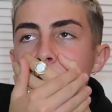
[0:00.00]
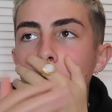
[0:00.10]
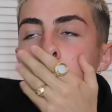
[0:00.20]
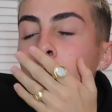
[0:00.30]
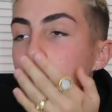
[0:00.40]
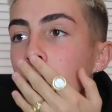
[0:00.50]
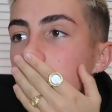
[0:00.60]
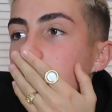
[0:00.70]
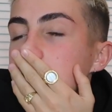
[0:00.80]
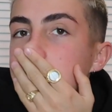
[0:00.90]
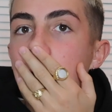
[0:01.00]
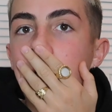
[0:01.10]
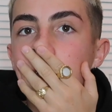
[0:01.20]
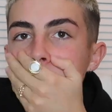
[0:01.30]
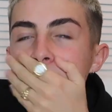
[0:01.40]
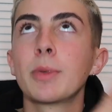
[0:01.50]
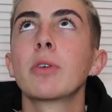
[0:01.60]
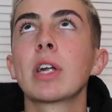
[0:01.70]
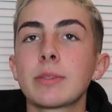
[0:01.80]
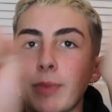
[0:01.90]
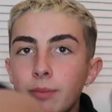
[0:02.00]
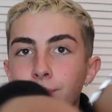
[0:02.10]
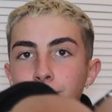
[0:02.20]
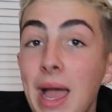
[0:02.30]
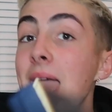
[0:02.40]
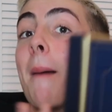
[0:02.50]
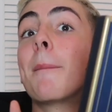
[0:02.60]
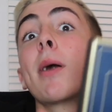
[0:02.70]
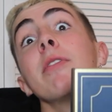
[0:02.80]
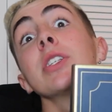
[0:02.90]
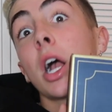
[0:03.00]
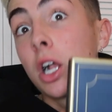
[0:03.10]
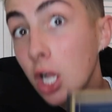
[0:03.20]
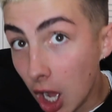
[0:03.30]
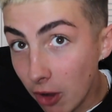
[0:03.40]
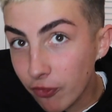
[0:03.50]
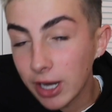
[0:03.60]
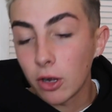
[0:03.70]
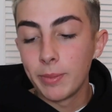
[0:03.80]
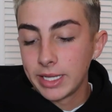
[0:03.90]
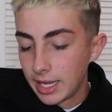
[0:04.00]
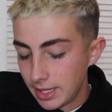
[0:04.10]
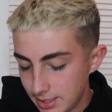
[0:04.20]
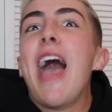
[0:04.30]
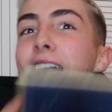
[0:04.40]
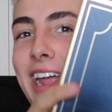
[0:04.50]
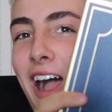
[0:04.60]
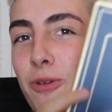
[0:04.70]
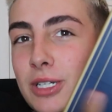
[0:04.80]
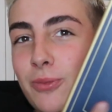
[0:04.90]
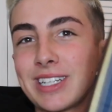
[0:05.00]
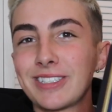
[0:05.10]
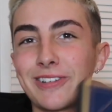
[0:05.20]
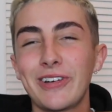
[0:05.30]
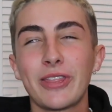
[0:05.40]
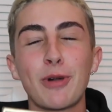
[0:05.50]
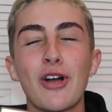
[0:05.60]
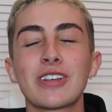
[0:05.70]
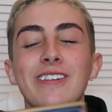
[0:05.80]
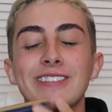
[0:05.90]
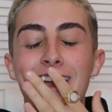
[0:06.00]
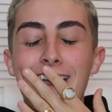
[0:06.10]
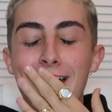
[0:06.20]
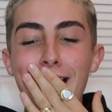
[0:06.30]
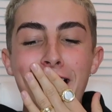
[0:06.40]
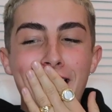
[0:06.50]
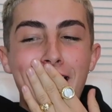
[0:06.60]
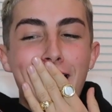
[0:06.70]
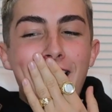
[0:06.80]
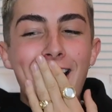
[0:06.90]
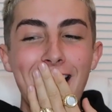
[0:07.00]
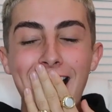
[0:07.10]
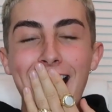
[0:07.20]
Another bold-faced lie. Someone arrest me. My brother's girlfriend got me this. Oh my god, when I saw the box, I was like, oh,